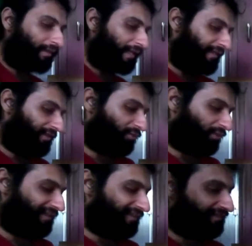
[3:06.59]
Right,
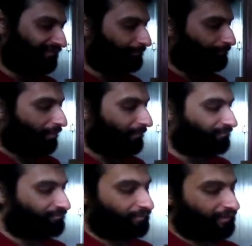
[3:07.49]
so this is a pop
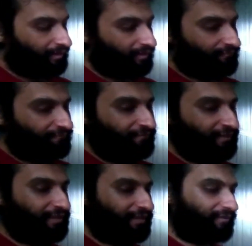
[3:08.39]

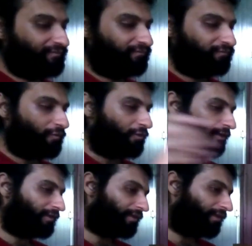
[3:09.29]
filter
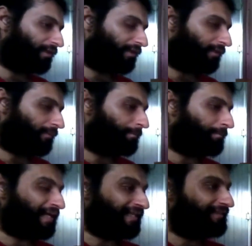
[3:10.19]
for
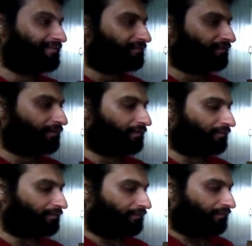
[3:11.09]
mics,
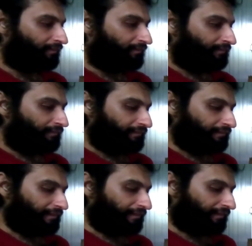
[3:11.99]

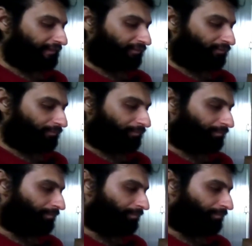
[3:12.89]
and you know,